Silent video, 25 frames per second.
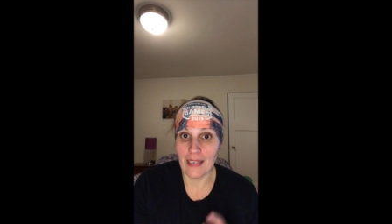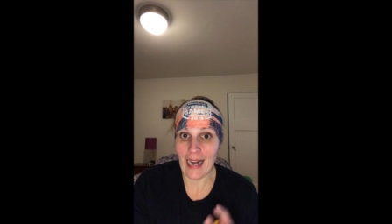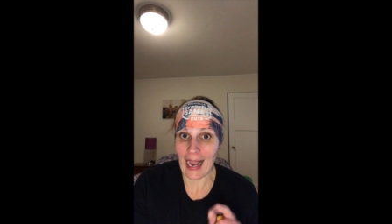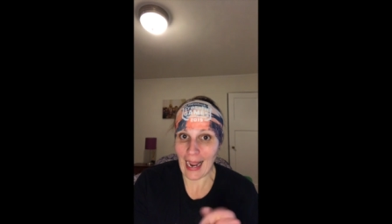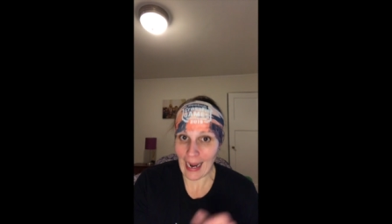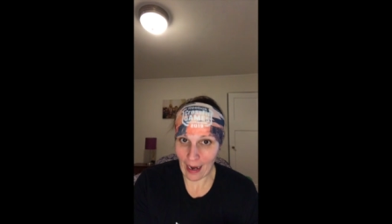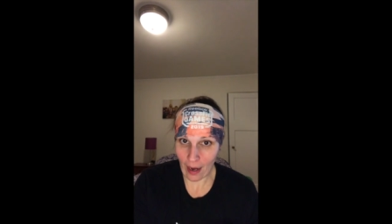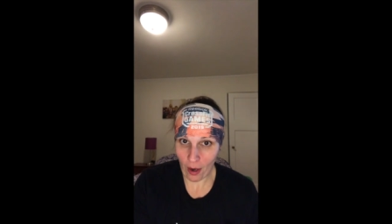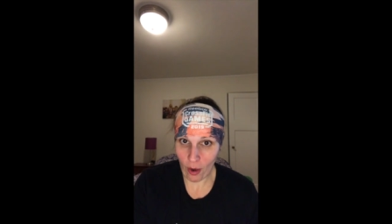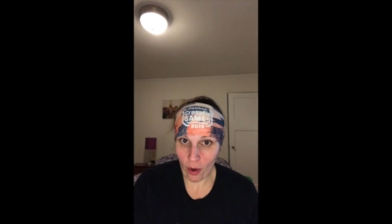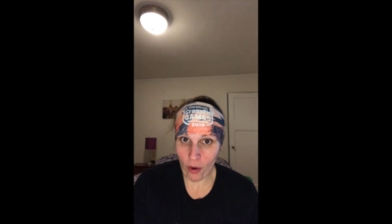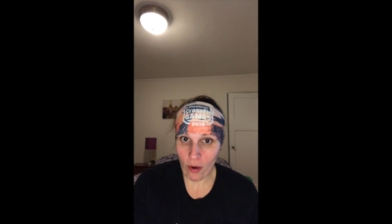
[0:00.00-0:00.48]

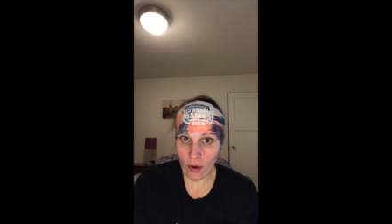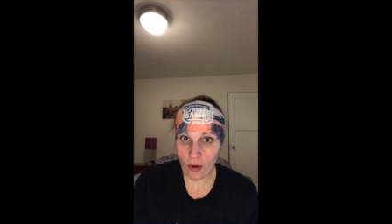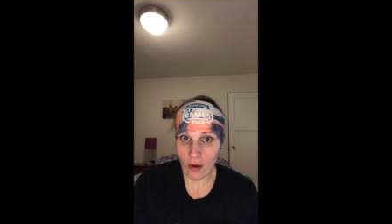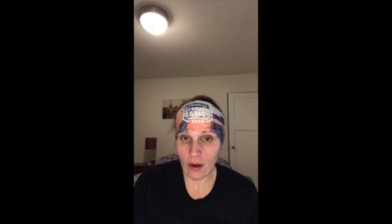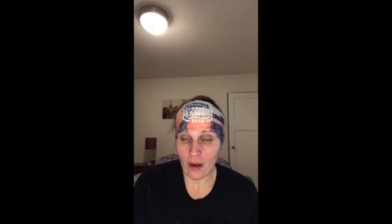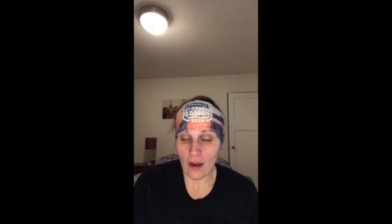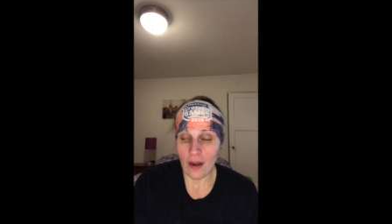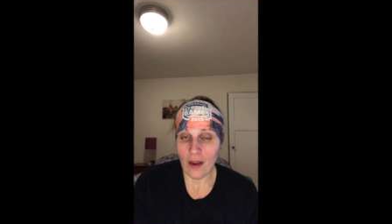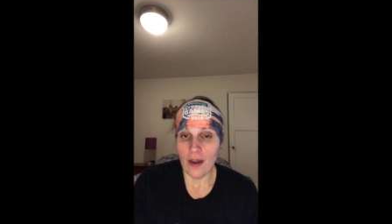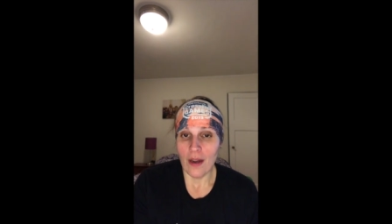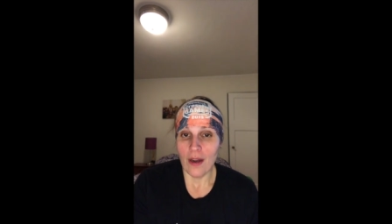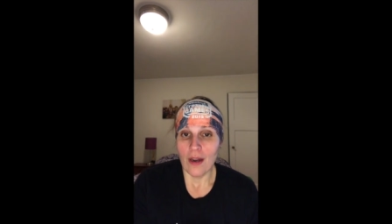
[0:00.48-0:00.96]
now
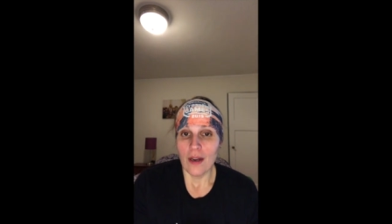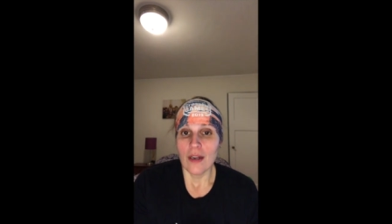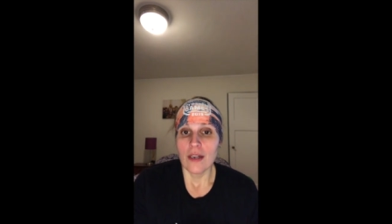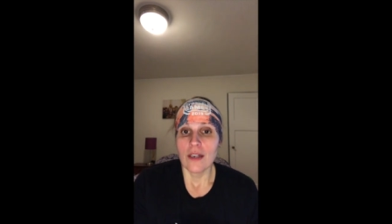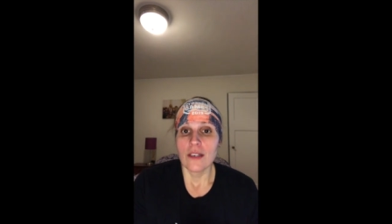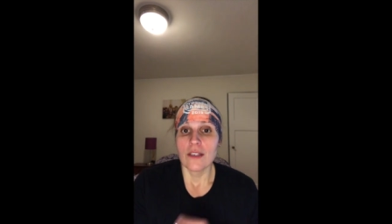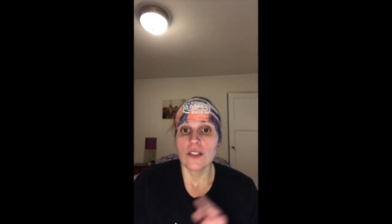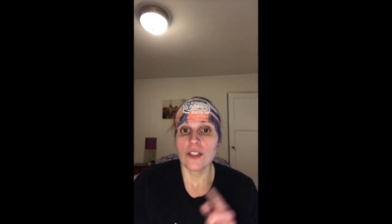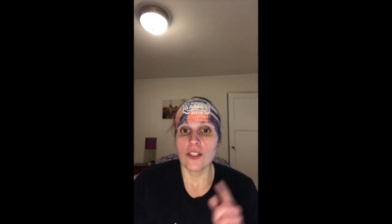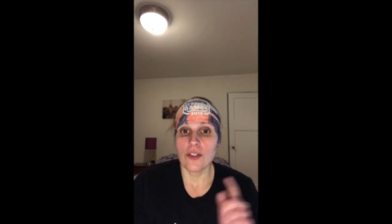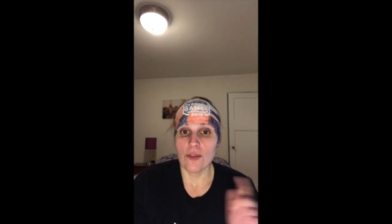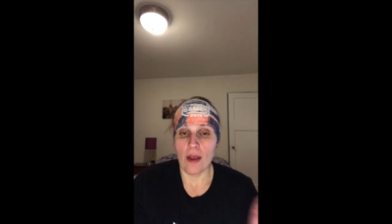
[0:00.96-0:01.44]

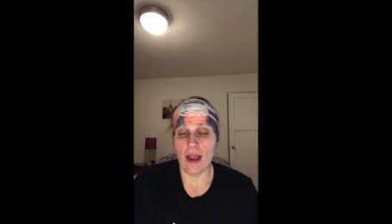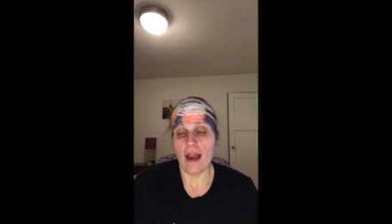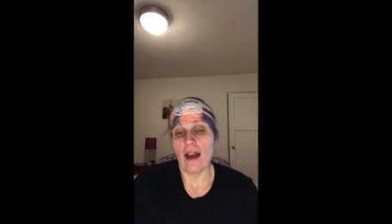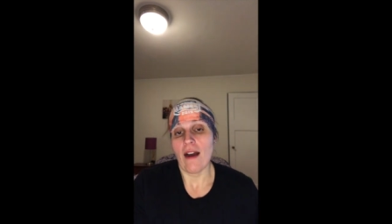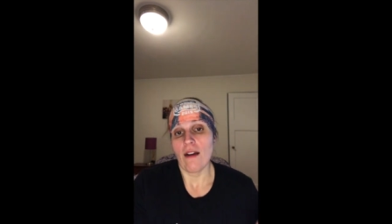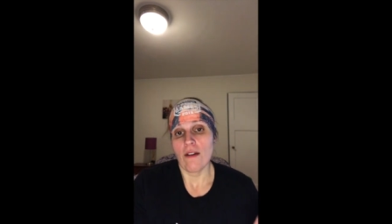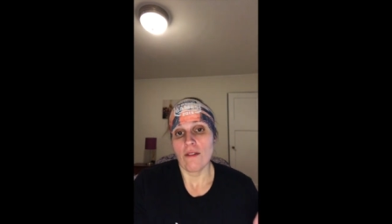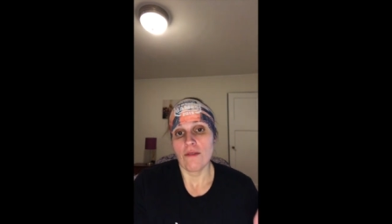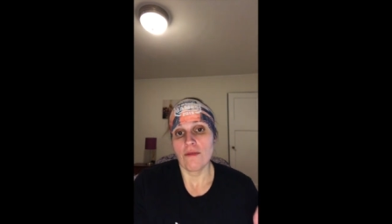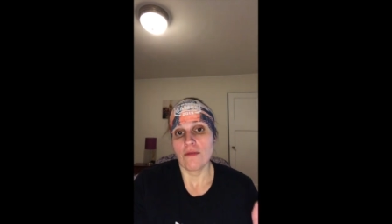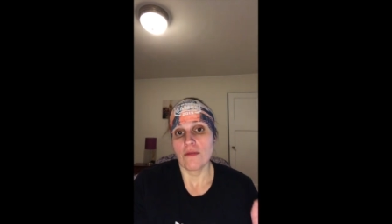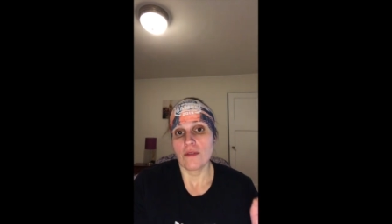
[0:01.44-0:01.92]
to
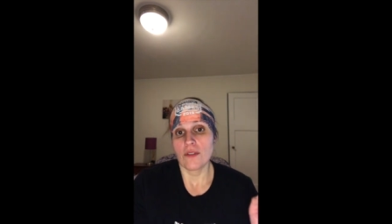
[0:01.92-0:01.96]
have